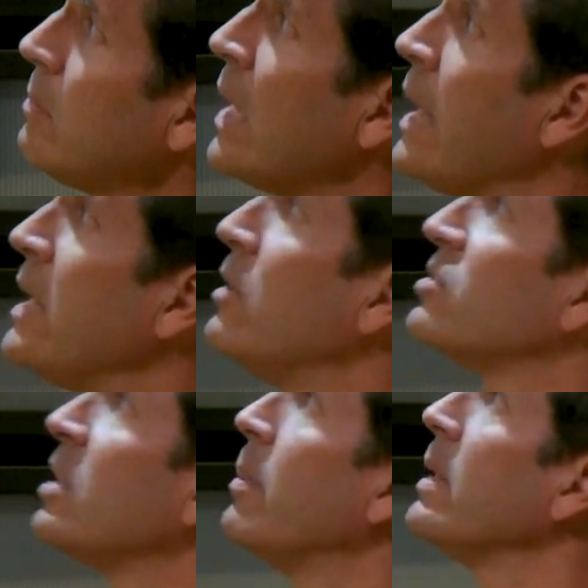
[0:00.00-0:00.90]
And here are
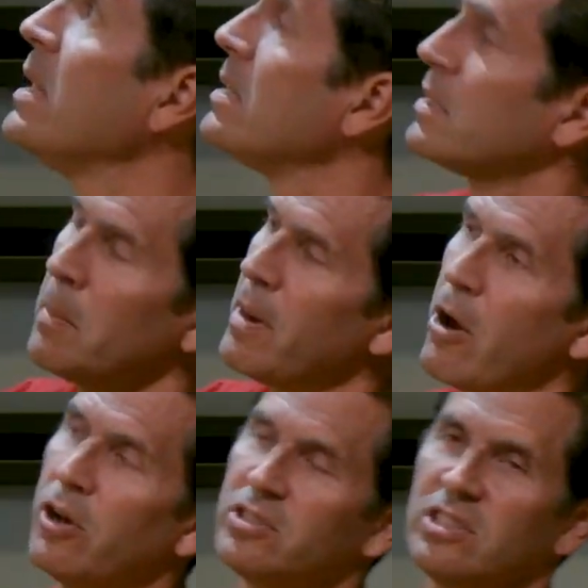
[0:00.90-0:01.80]
some
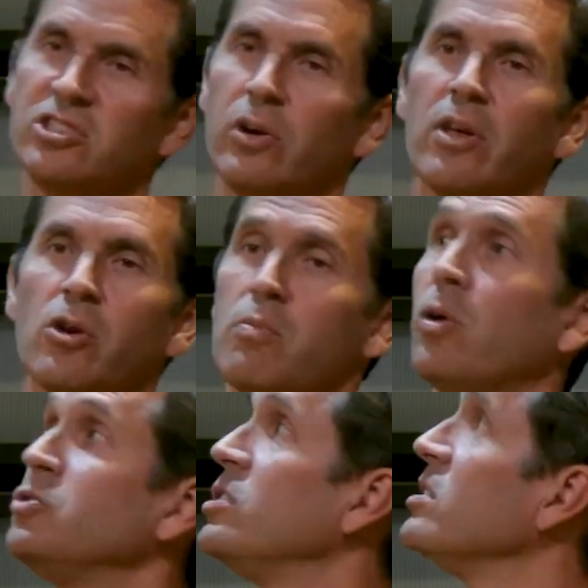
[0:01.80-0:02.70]
comparisons to other approaches